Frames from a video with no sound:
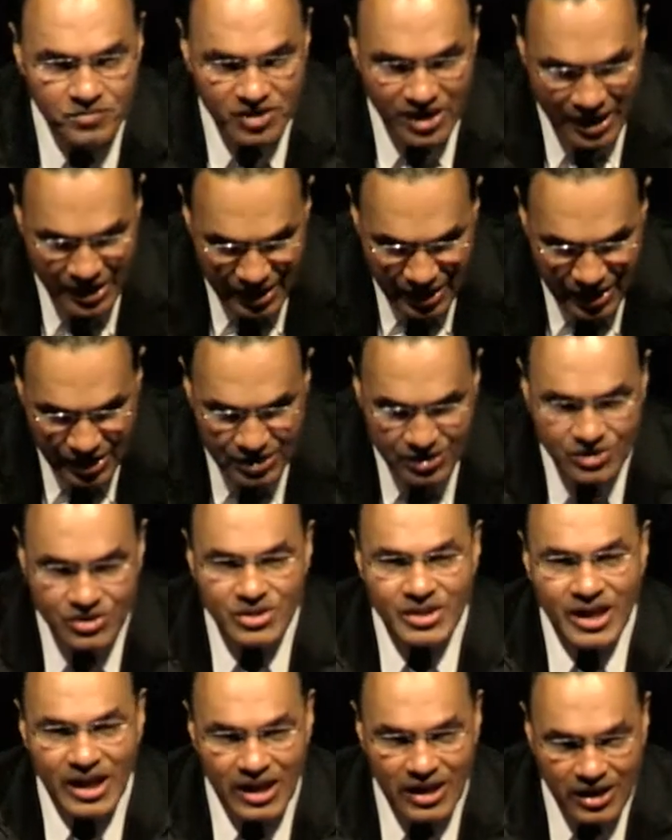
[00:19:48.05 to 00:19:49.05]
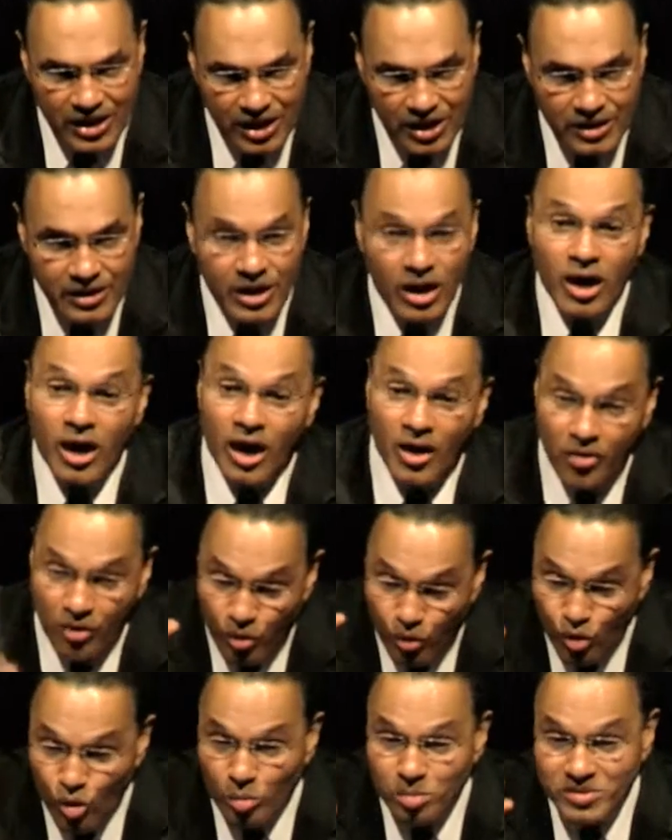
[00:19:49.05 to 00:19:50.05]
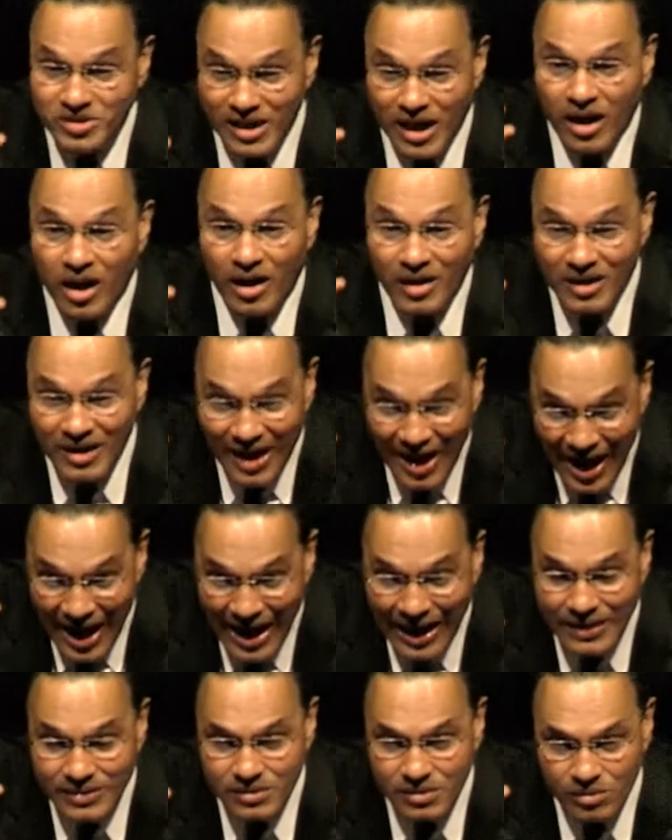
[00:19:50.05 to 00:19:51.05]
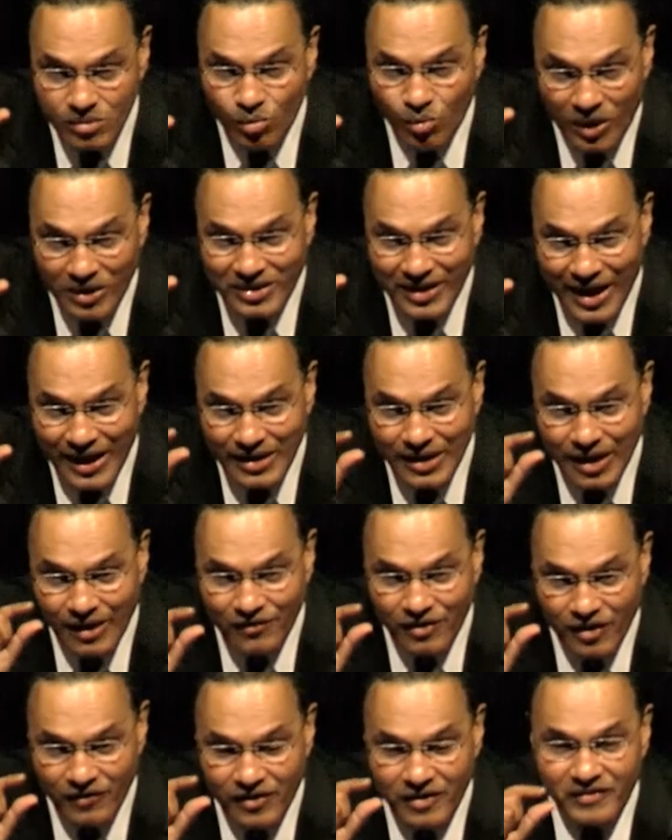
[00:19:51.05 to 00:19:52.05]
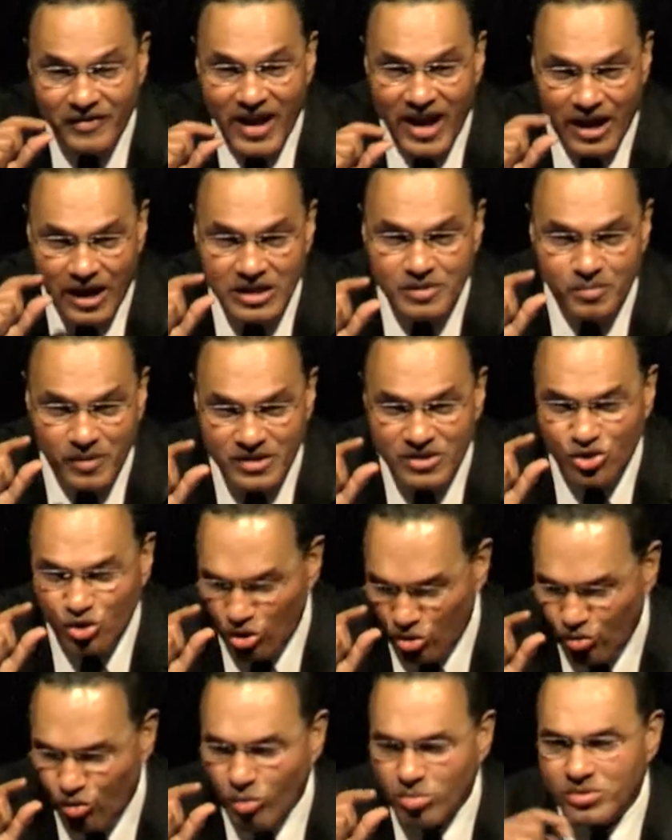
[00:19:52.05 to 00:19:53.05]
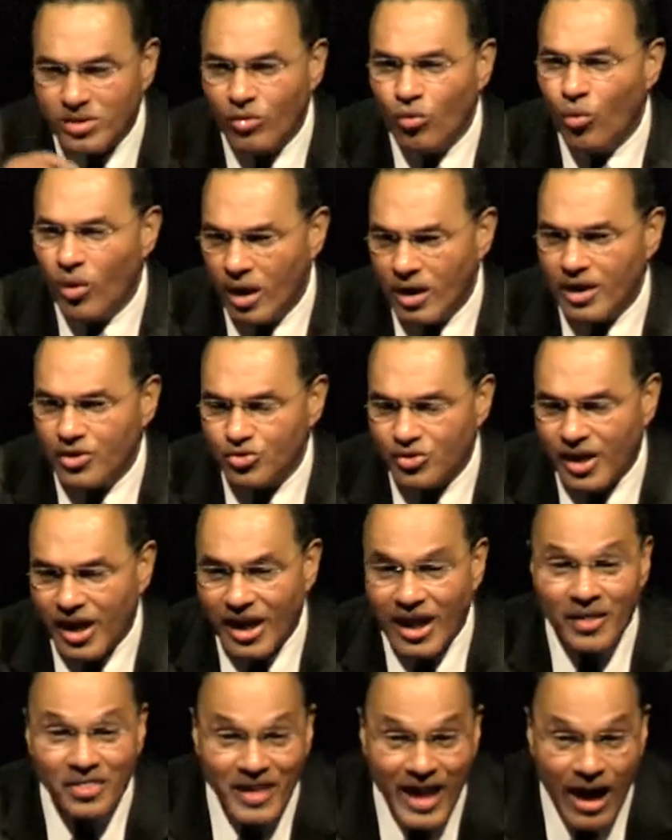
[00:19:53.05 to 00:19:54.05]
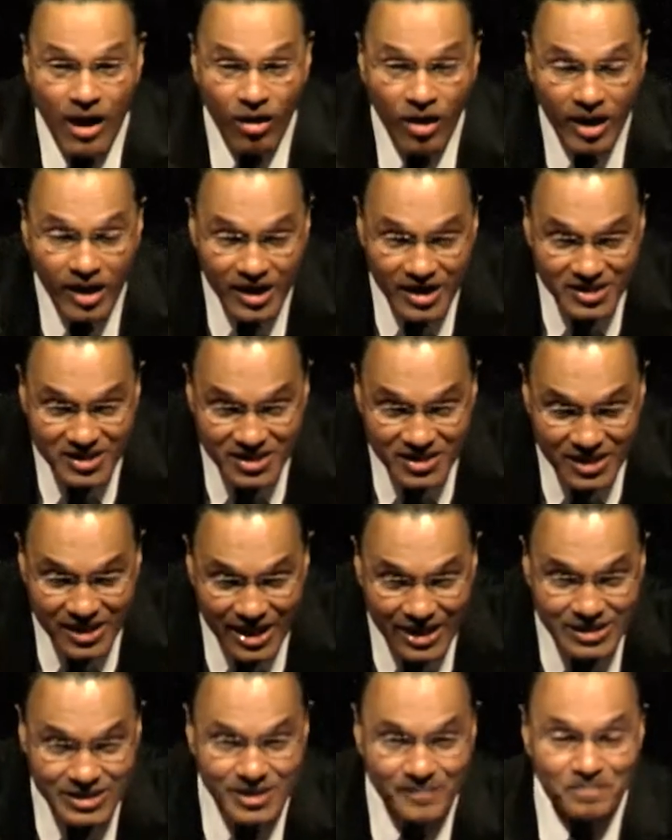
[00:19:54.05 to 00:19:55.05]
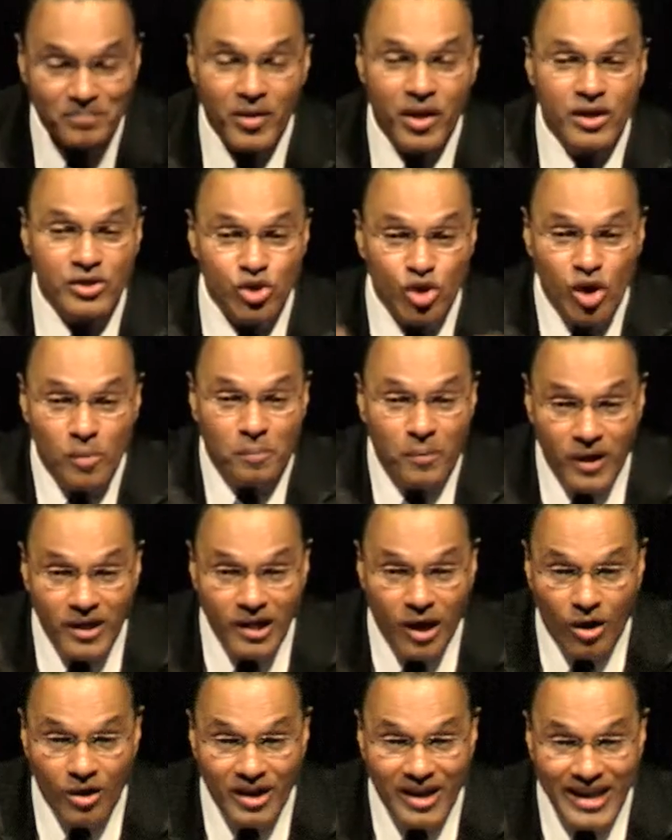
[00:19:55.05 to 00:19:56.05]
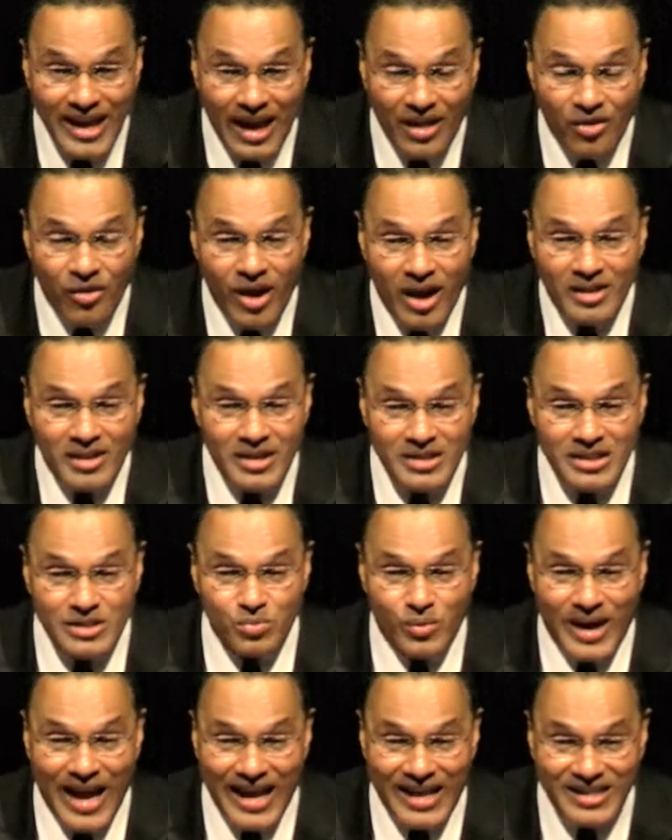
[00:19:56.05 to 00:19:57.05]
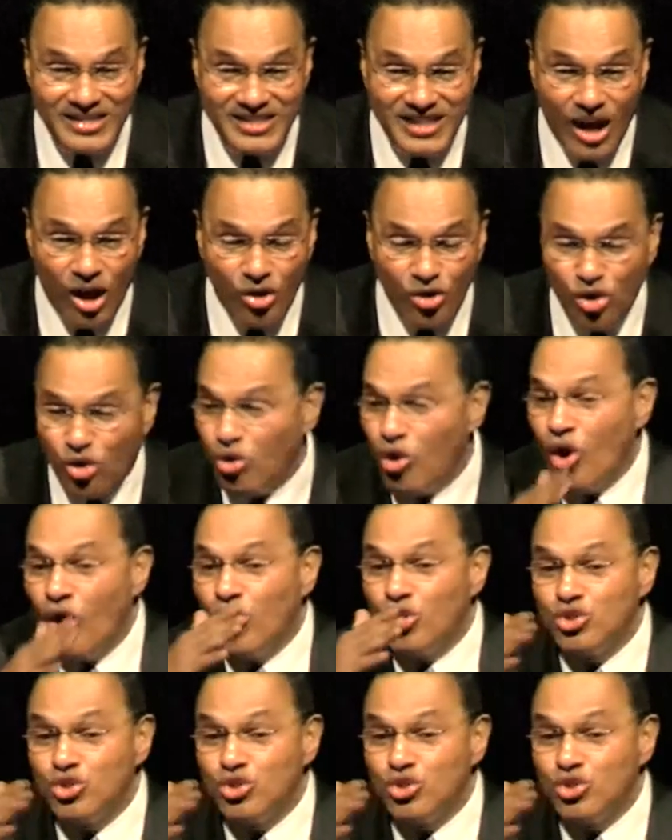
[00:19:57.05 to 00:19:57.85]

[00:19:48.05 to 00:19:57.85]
Chinese, Indian. There are other groups that are not with that level of advantage, but certain groups are well educated. Now, listen to this. So you put it all together, and this is what I can tell you.